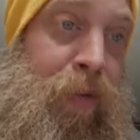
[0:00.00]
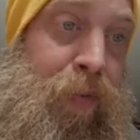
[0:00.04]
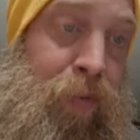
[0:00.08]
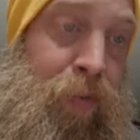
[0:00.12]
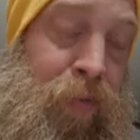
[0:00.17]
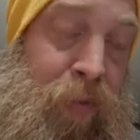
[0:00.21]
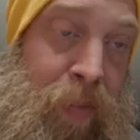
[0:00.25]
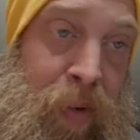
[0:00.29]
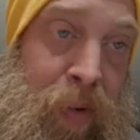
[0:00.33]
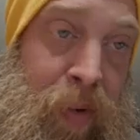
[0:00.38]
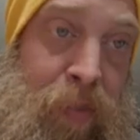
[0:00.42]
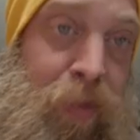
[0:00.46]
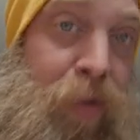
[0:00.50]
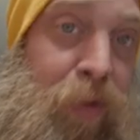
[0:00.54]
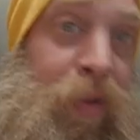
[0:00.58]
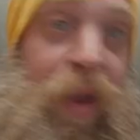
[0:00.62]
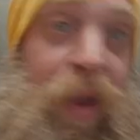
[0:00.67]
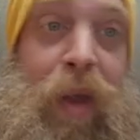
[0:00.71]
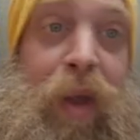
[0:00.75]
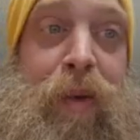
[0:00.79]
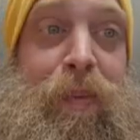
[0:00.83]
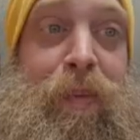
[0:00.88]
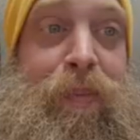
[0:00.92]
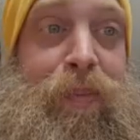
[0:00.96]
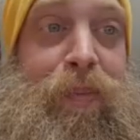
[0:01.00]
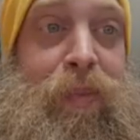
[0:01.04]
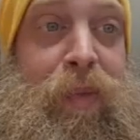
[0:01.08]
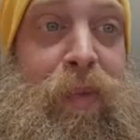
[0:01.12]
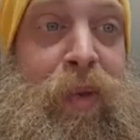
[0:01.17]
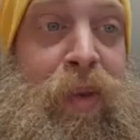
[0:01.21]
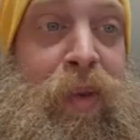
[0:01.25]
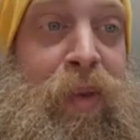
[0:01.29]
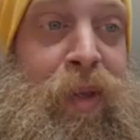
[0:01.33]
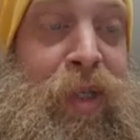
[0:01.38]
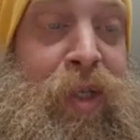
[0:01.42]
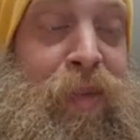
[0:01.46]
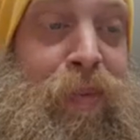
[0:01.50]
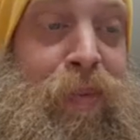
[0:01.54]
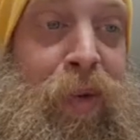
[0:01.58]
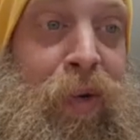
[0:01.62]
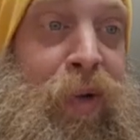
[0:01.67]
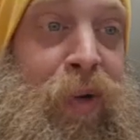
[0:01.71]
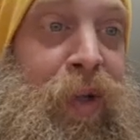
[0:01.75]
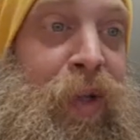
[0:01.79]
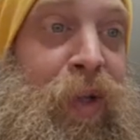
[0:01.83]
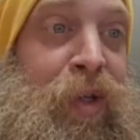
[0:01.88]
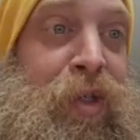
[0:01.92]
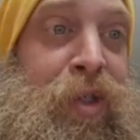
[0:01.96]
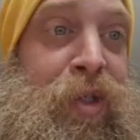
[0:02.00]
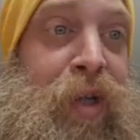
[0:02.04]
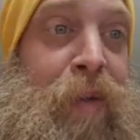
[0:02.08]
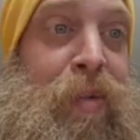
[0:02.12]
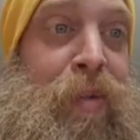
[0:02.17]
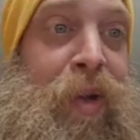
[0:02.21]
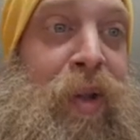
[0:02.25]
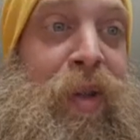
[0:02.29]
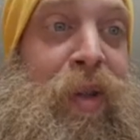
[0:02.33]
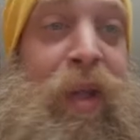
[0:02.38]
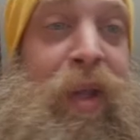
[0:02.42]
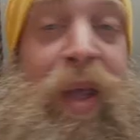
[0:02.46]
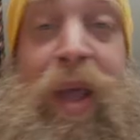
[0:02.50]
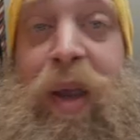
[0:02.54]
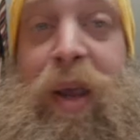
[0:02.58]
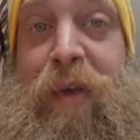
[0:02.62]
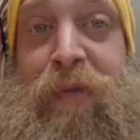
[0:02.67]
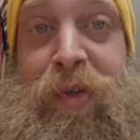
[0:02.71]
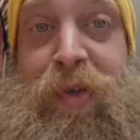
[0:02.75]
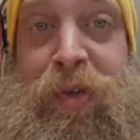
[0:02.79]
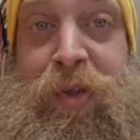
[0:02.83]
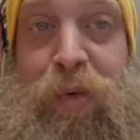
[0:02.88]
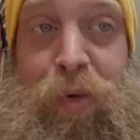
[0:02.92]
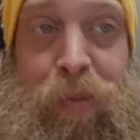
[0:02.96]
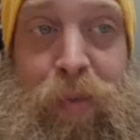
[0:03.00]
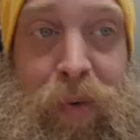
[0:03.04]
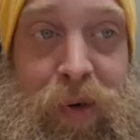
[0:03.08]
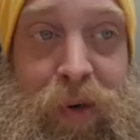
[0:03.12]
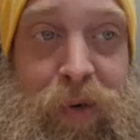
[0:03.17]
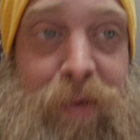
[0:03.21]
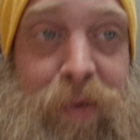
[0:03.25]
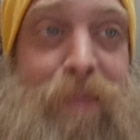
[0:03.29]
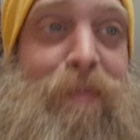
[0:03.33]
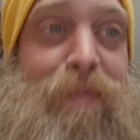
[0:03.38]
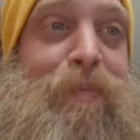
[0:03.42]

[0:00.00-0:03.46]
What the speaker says: Remember that. This building is shaped like the head of a serpent.